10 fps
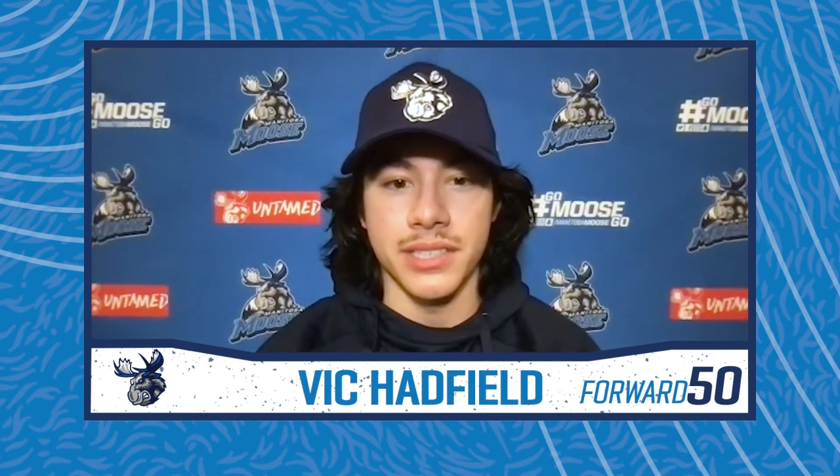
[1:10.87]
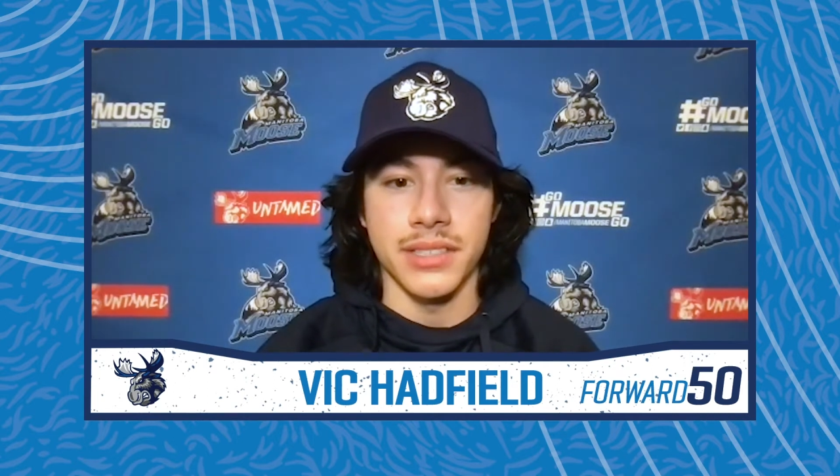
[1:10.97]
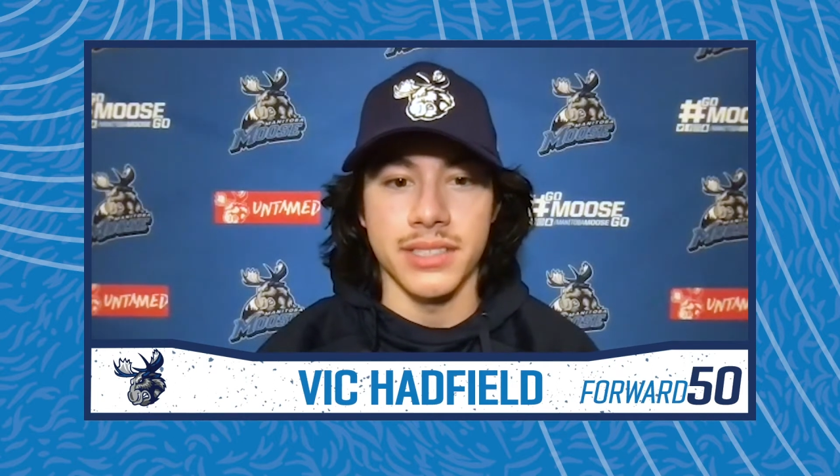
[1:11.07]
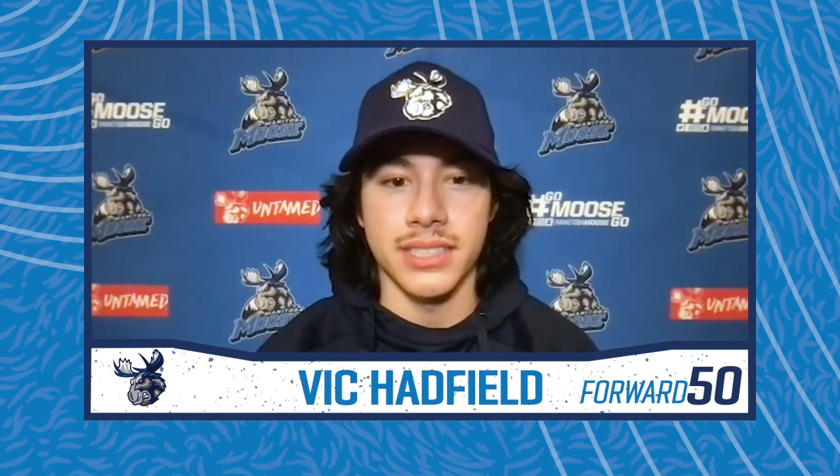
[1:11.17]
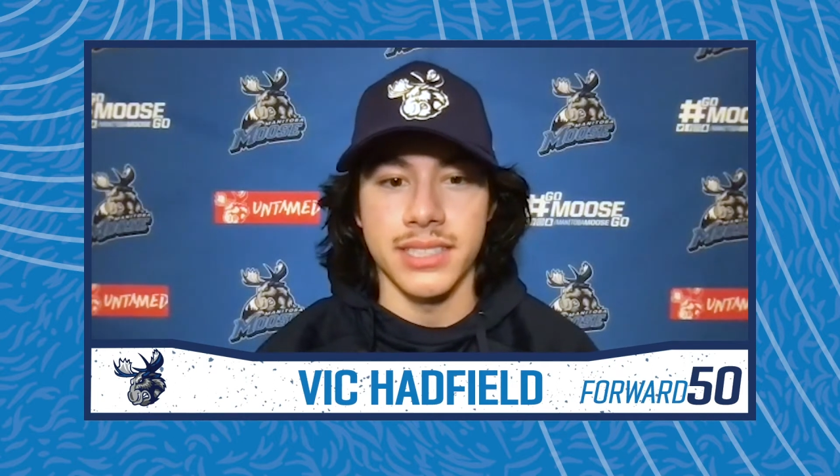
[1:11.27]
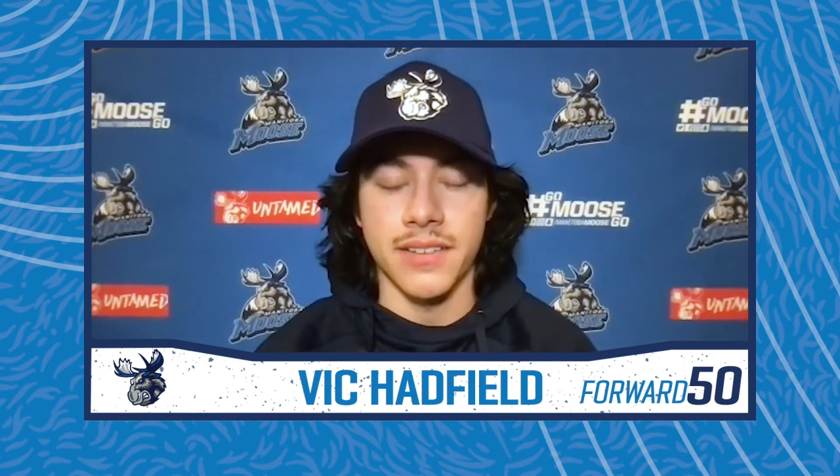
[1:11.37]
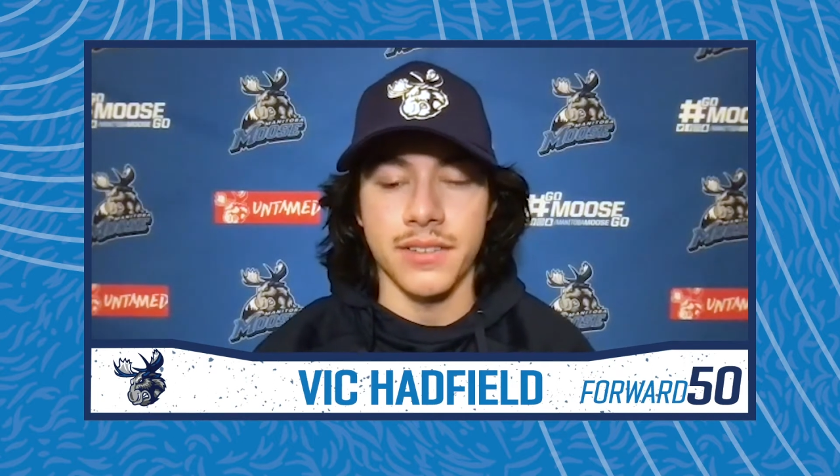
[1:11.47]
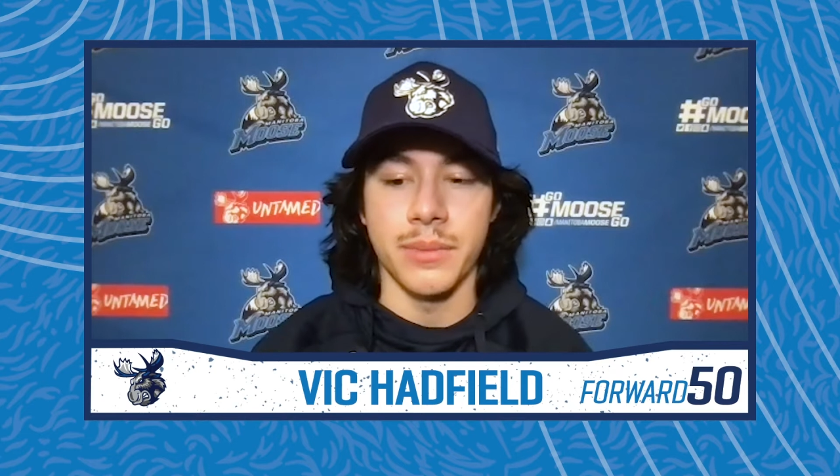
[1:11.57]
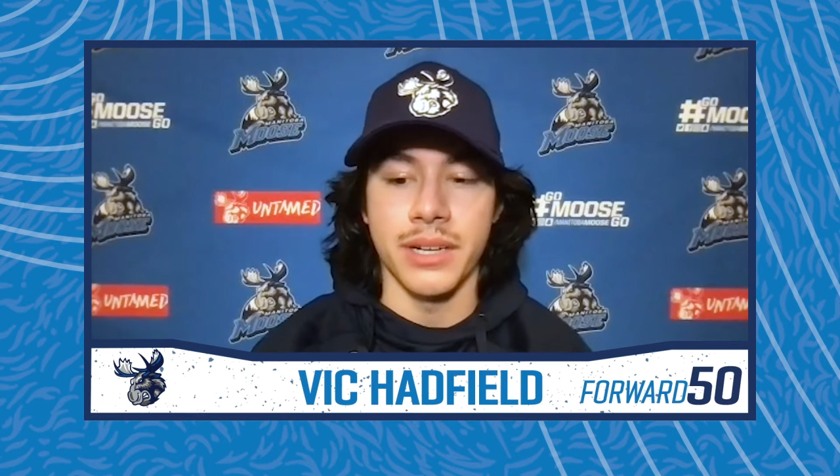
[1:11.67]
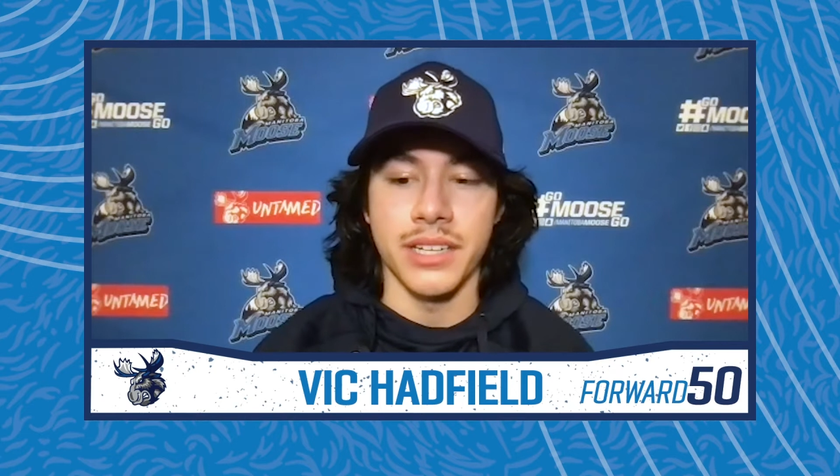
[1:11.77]
So it's he's
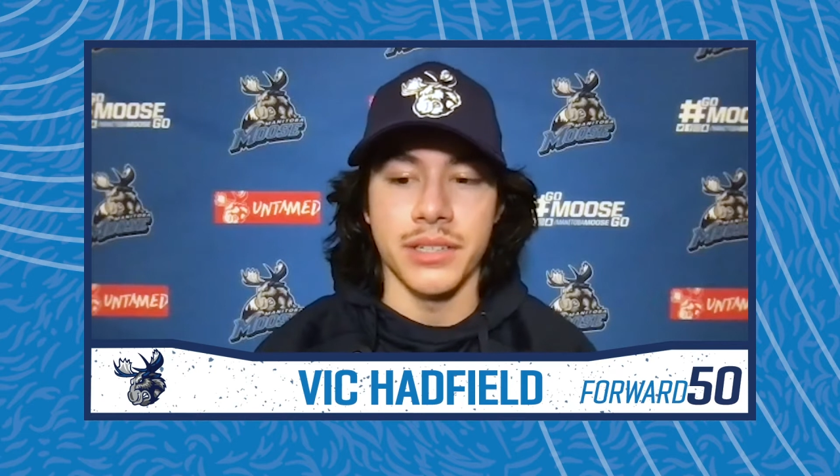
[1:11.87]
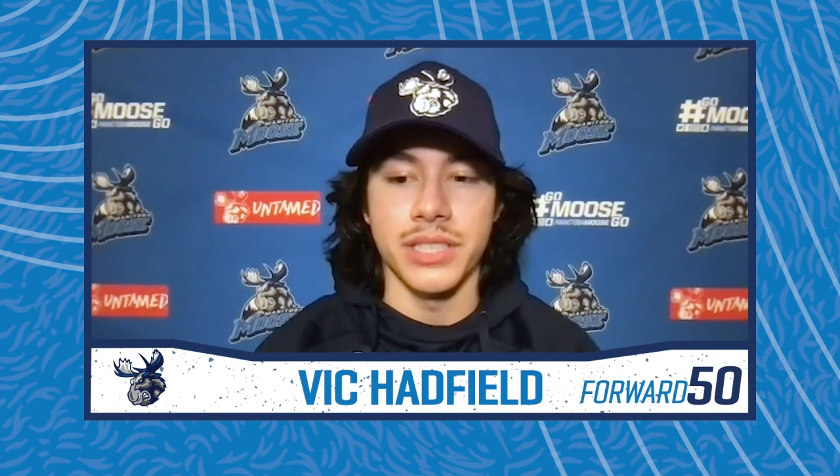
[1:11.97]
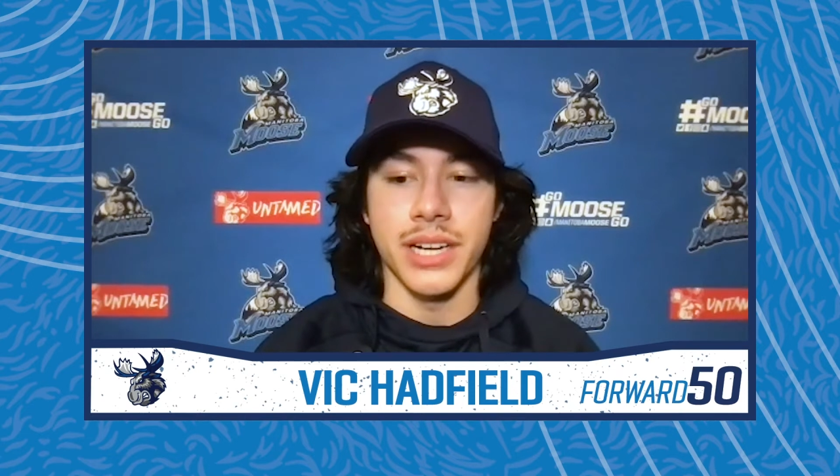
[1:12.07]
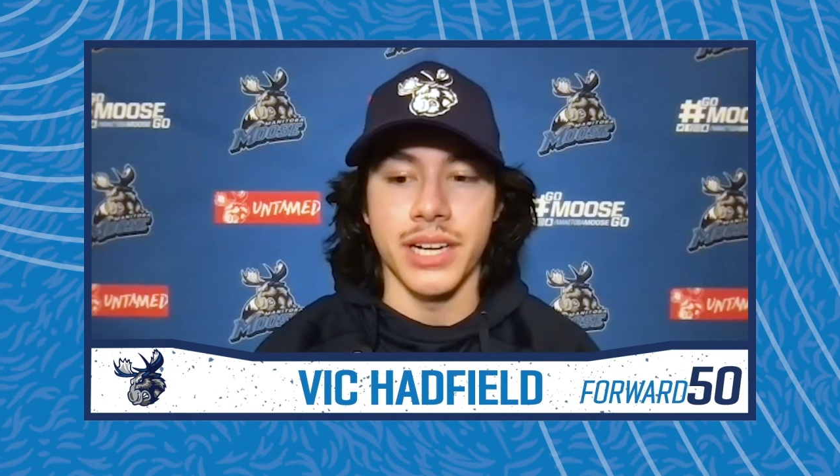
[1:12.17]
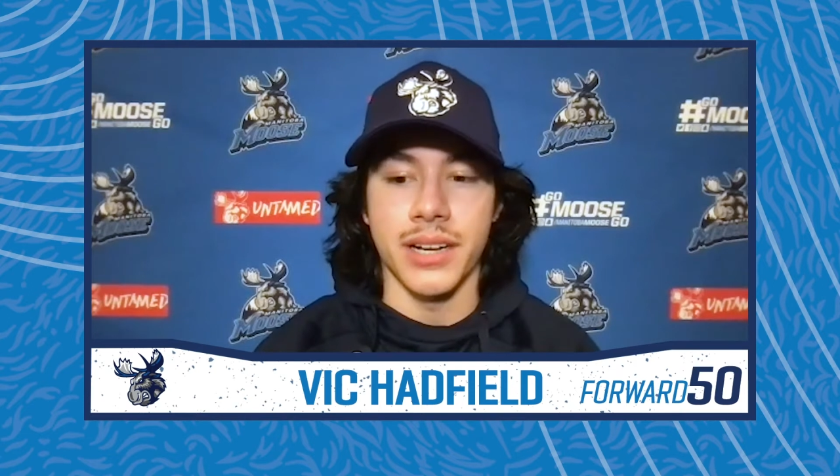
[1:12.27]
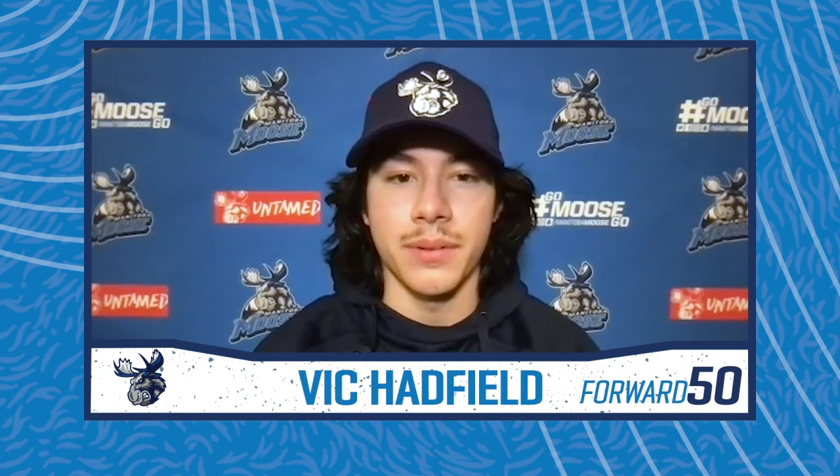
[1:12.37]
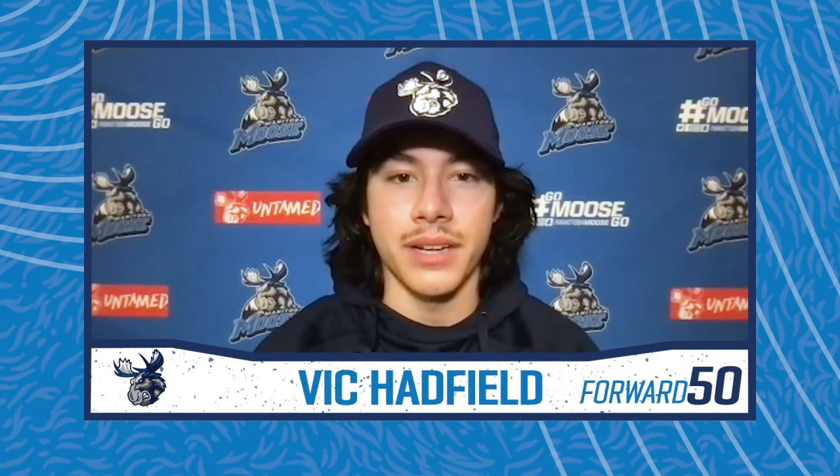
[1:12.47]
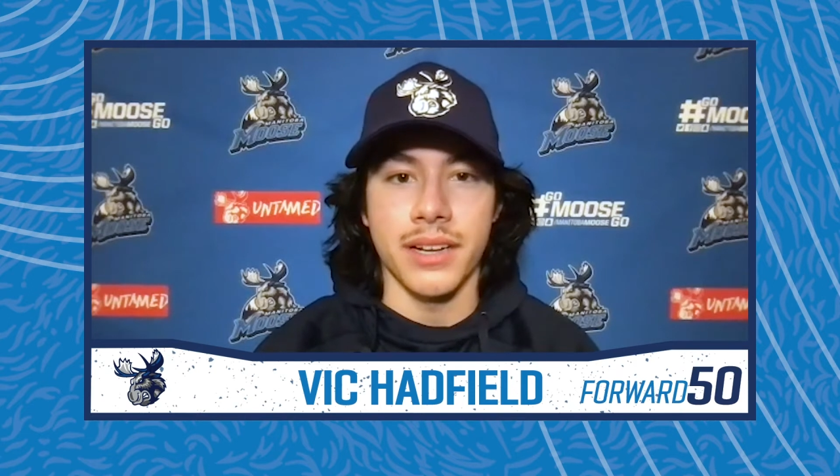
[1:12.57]
definitely been a huge help